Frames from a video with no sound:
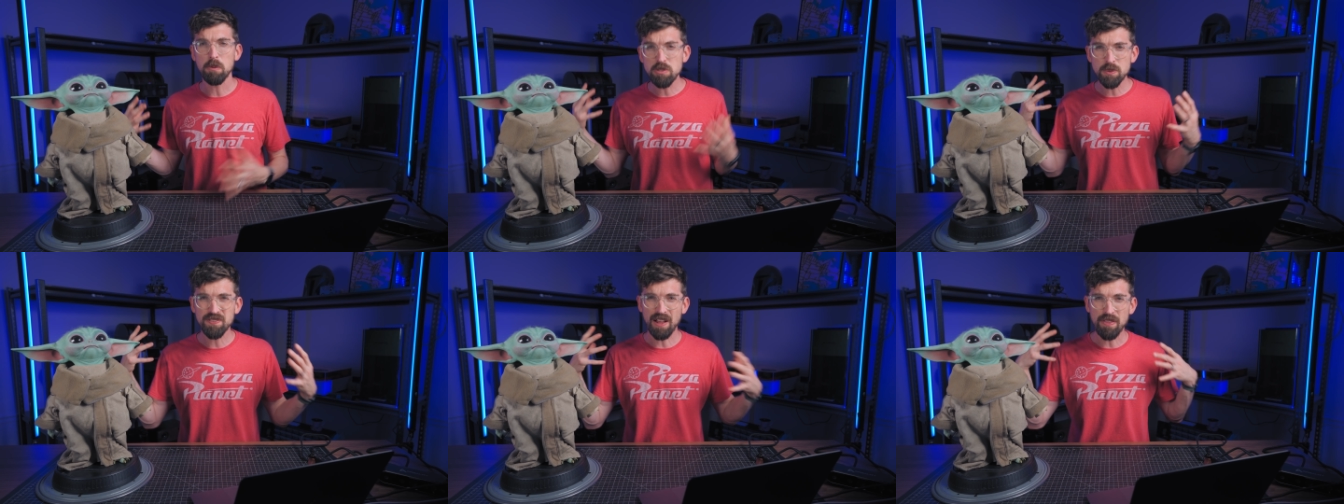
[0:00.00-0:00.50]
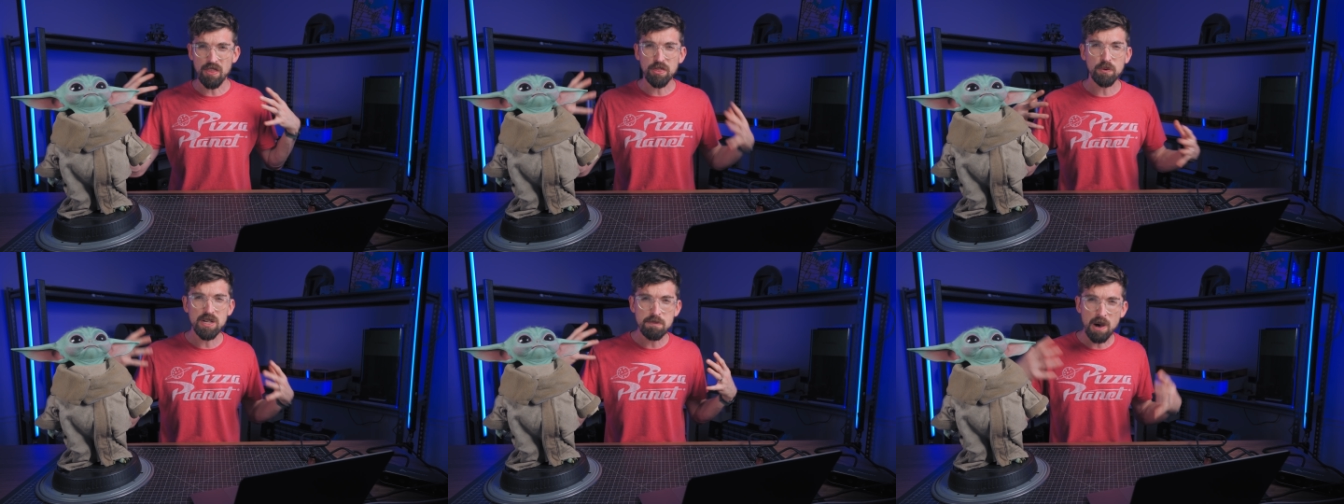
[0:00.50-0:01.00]
Now once we've got that
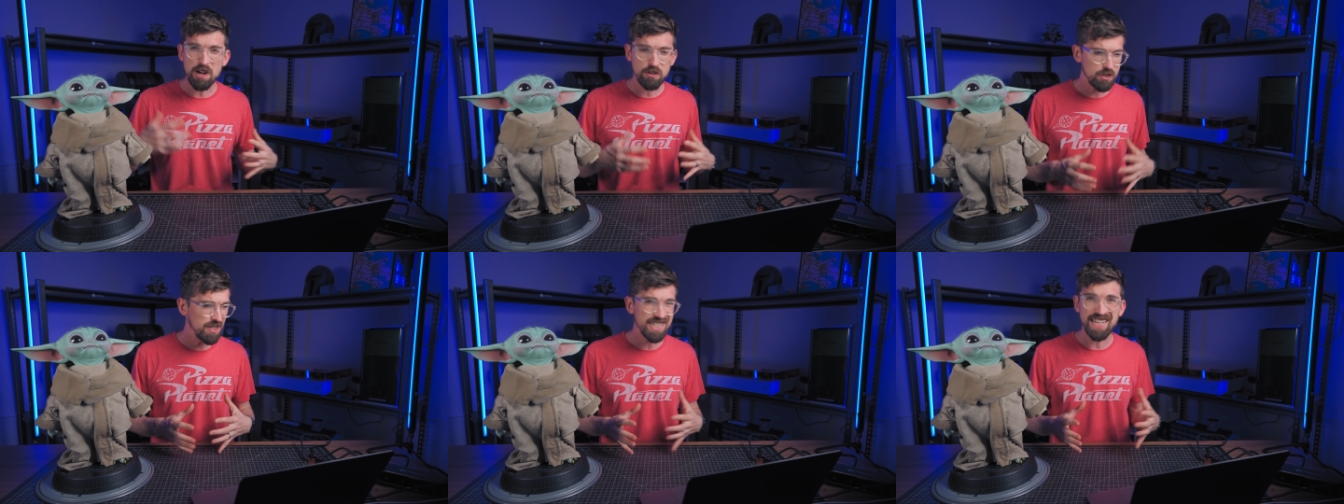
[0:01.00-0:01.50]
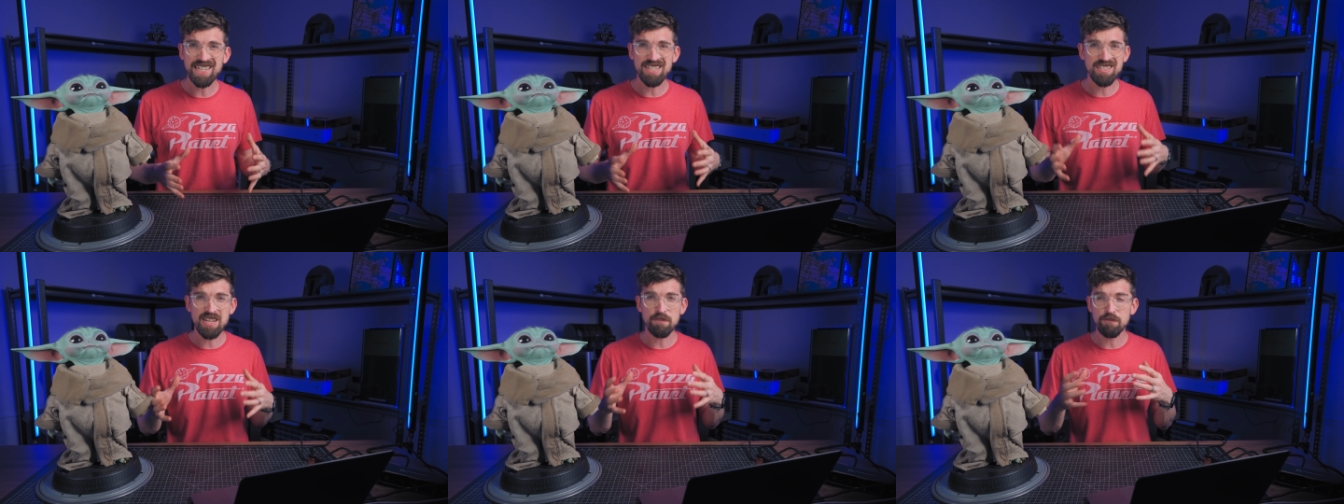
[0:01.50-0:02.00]
3D model, you can take it a
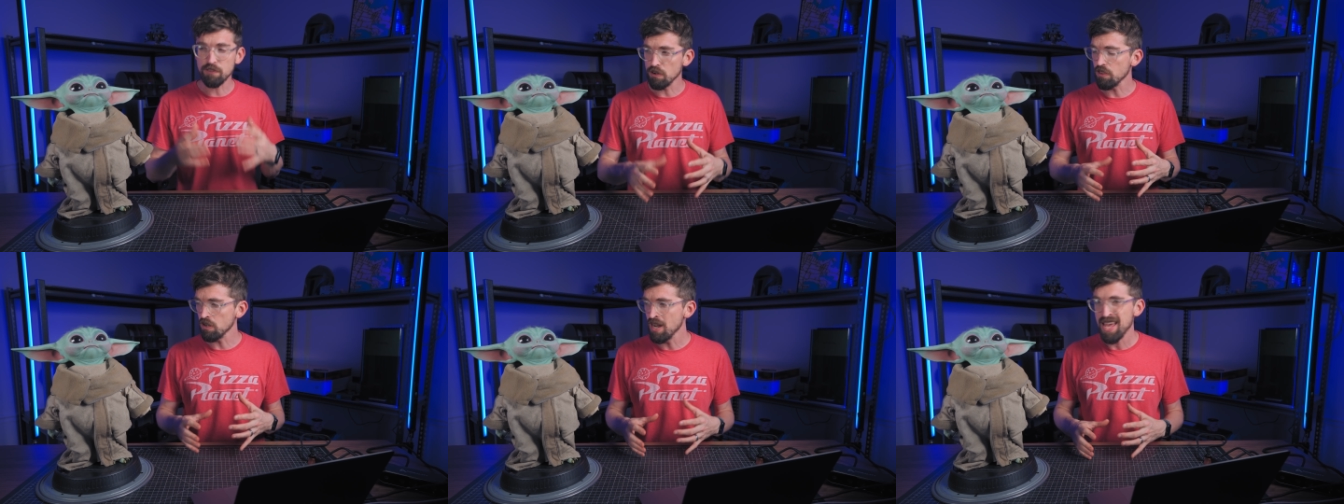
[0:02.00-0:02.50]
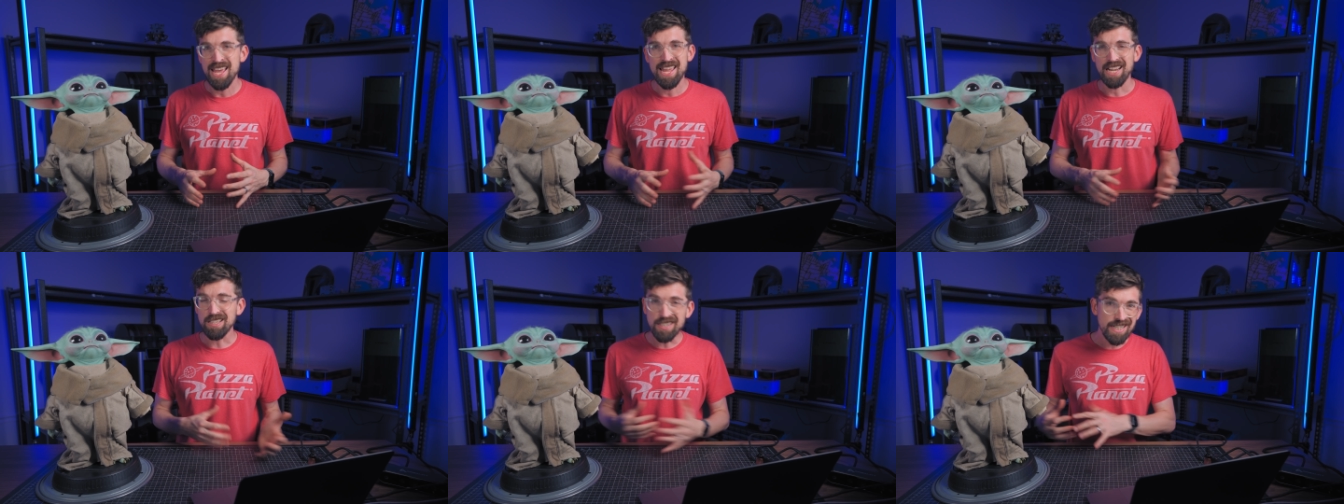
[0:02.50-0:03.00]
step further
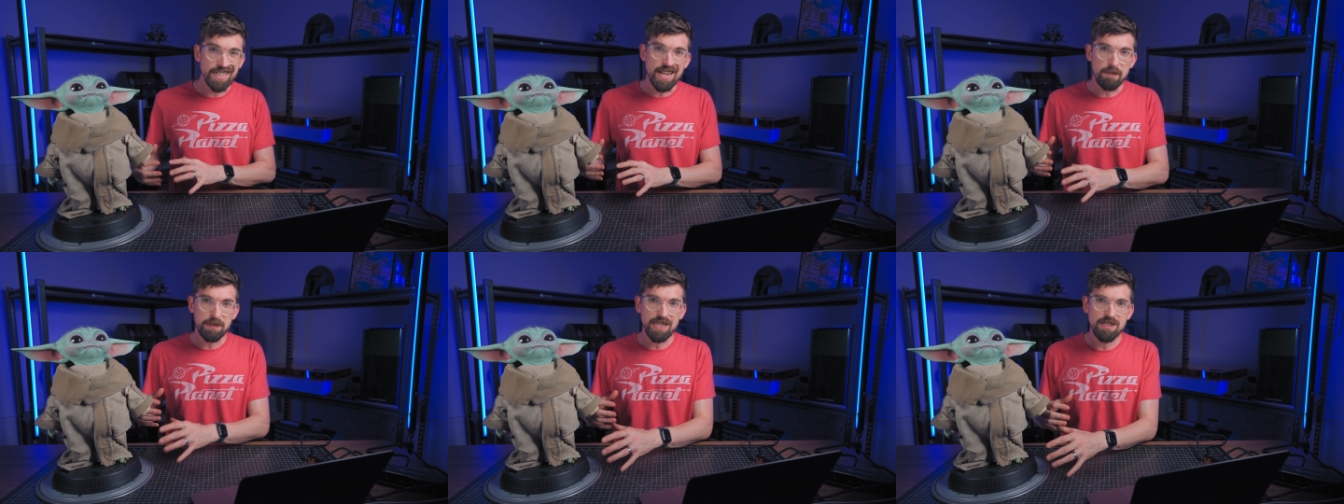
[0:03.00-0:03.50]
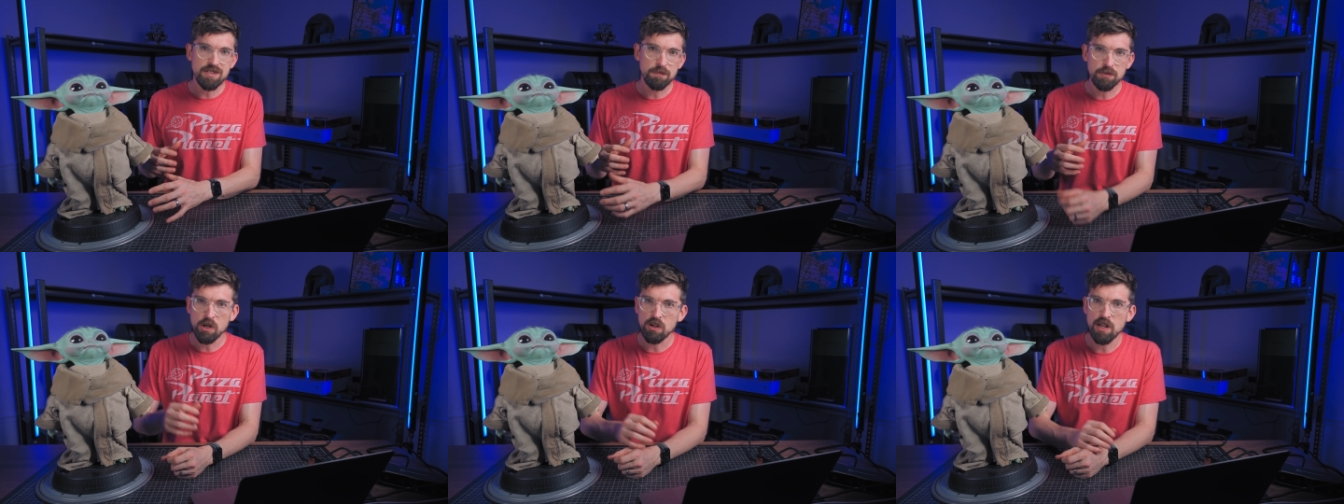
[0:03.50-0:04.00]
and clean it up in some
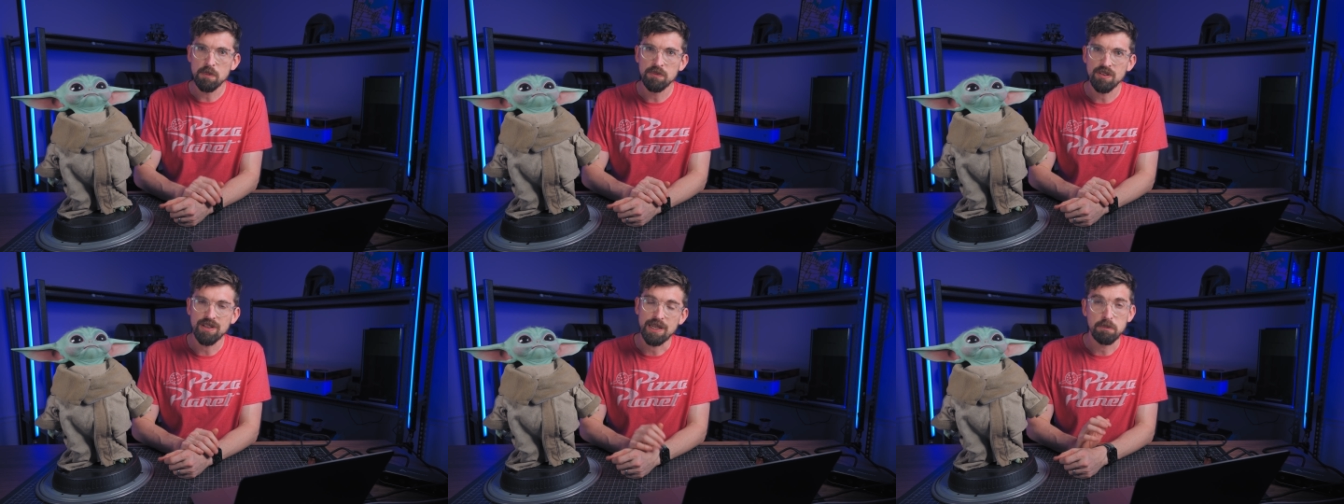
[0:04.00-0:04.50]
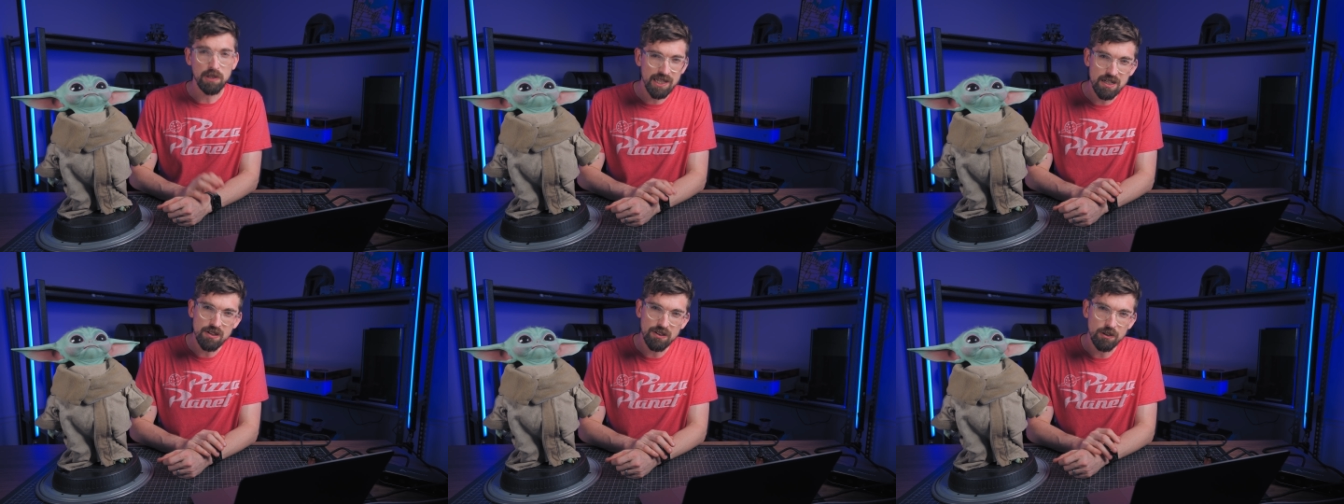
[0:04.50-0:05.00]
programs like
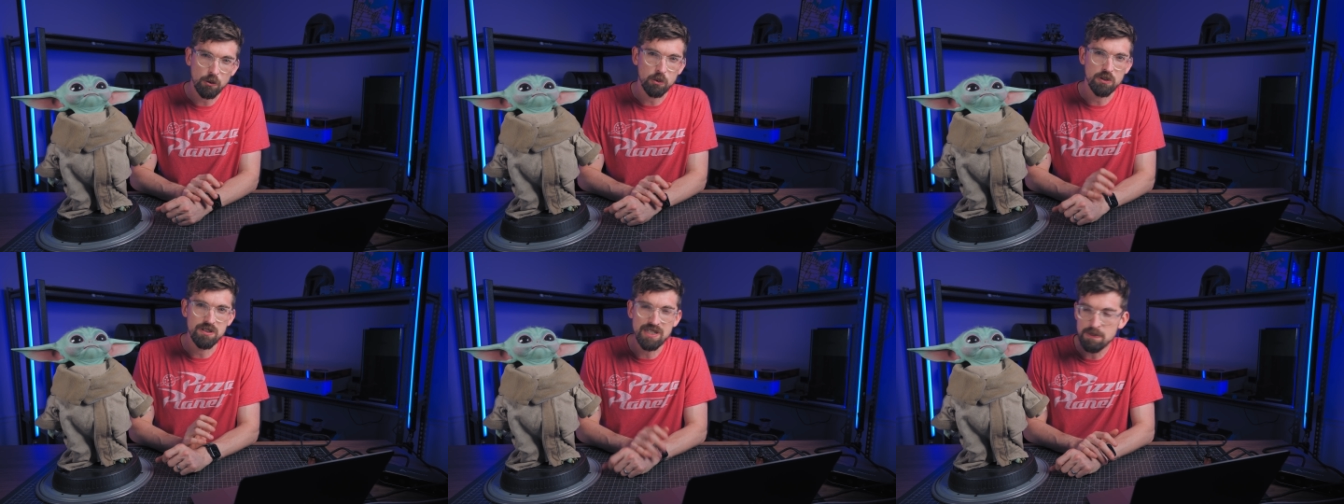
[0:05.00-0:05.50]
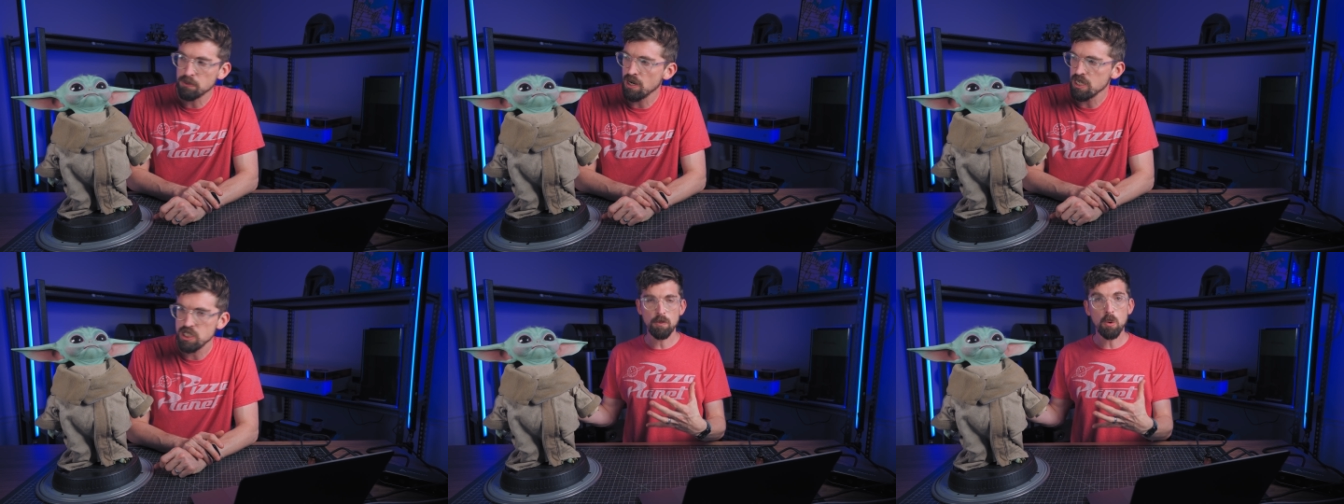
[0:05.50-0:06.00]
Blender or ZBrush,